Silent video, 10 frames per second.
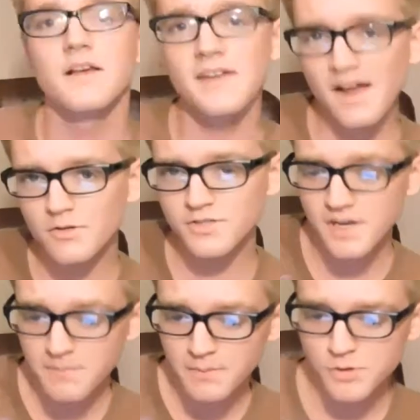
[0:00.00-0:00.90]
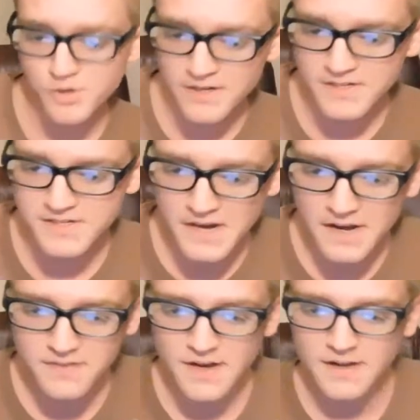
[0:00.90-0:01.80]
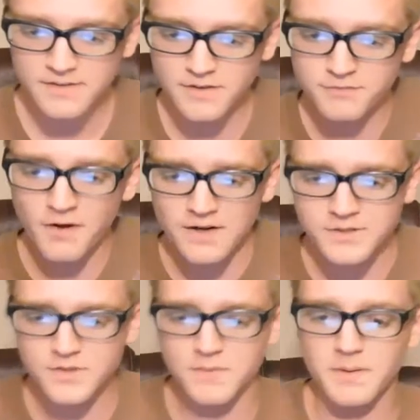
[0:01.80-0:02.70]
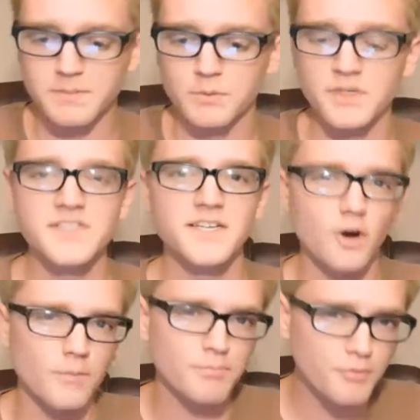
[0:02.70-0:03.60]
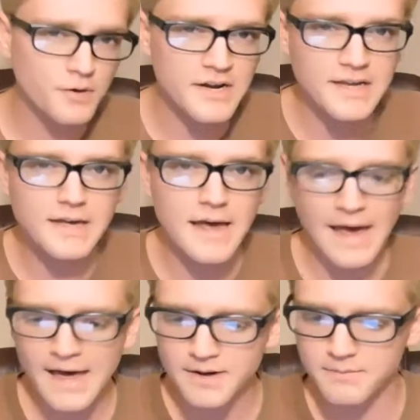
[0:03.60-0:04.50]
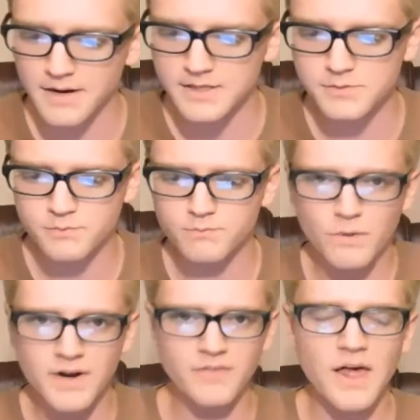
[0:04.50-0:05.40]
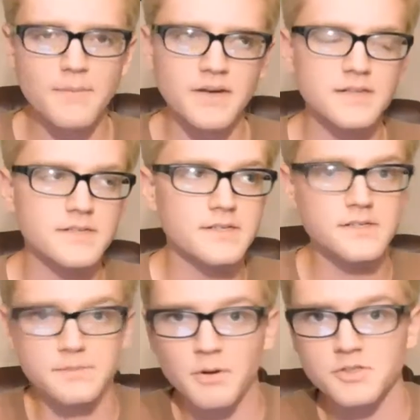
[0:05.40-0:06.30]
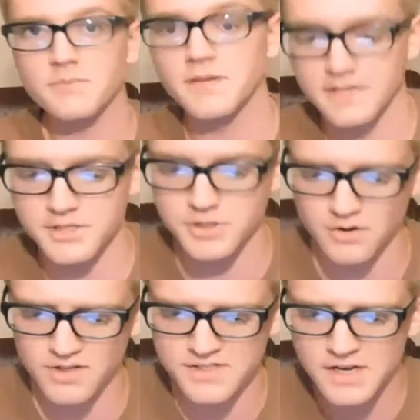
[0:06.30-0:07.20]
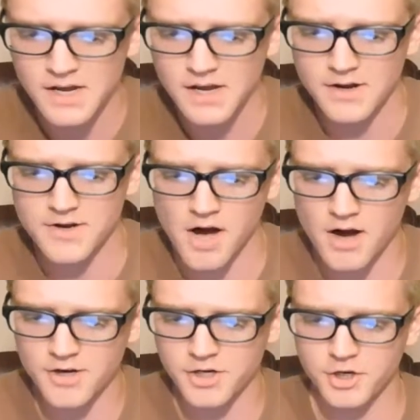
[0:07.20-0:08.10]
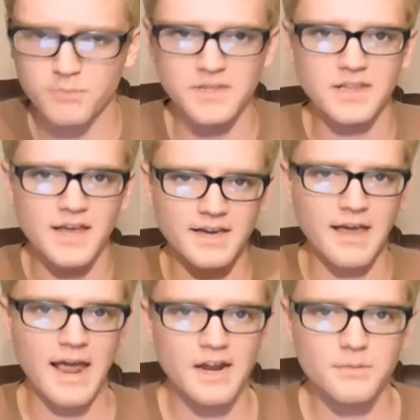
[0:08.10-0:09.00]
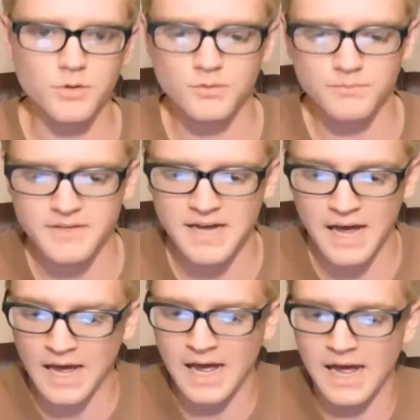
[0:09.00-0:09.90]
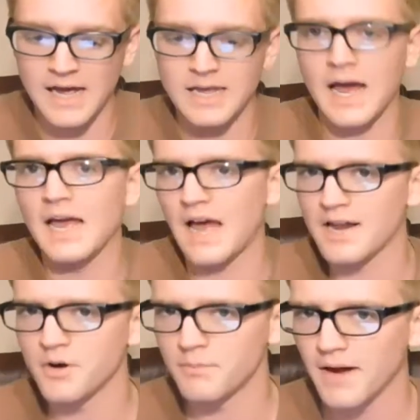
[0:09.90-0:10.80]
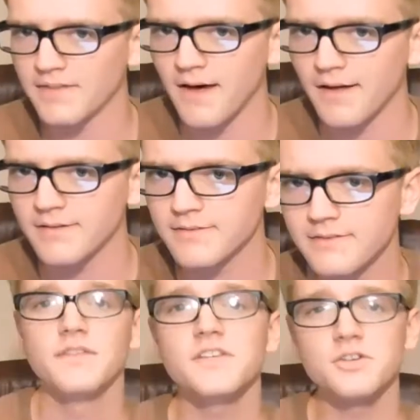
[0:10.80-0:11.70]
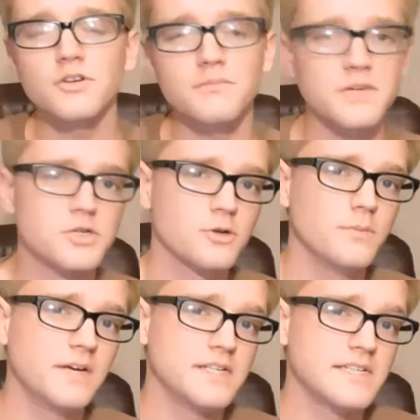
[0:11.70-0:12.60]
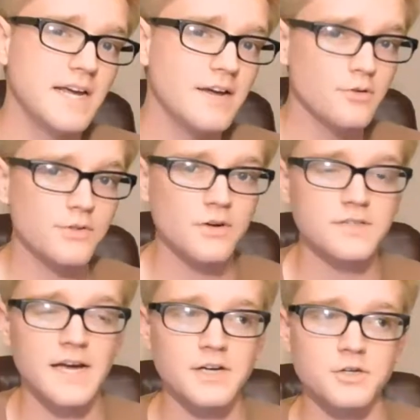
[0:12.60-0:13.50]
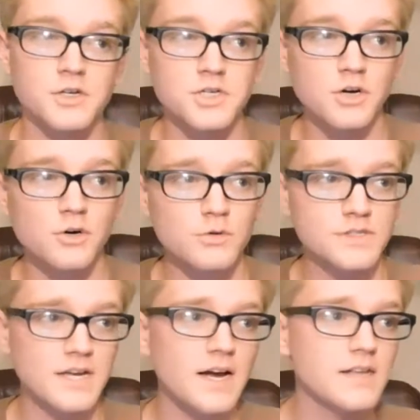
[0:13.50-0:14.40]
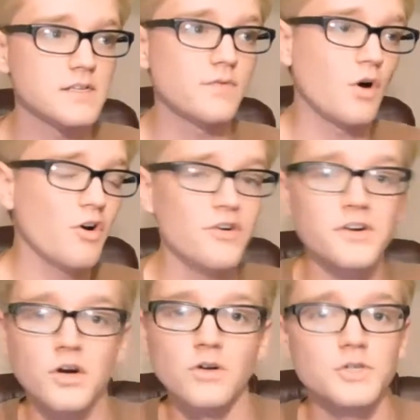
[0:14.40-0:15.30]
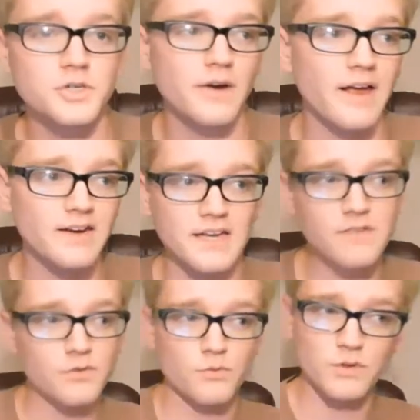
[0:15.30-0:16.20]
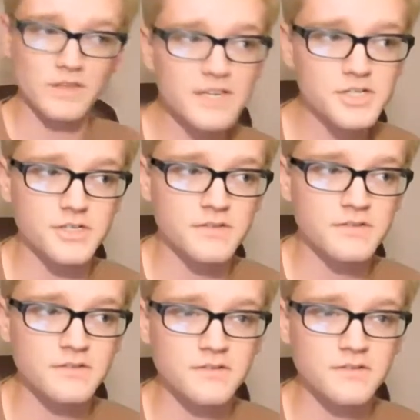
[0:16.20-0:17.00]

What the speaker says: Now, some people try to say that the fossils of people we see are pre-Adamites, whatever that means. It's supposed to be a soulless, non-human-like animal, but I don't buy that. This couldn't be true because Neanderthals actually show signs of art, culture, and even religion.